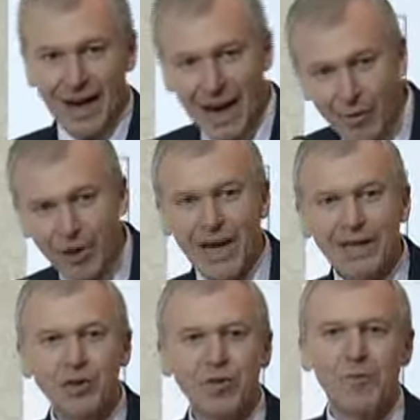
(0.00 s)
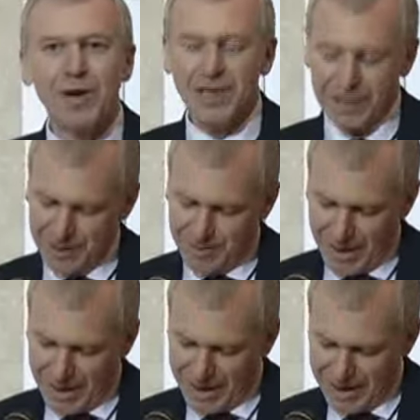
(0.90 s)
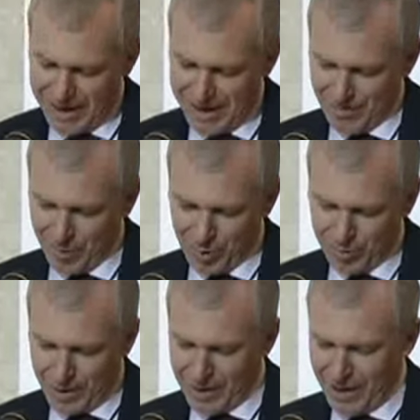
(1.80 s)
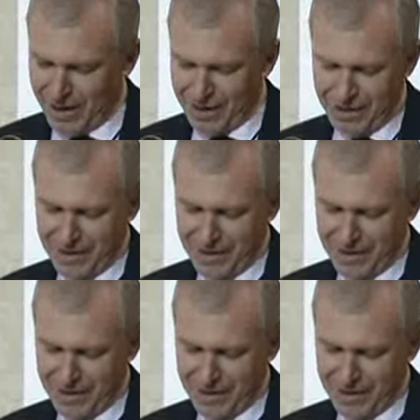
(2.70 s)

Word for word: I would like to replace it by Botswana,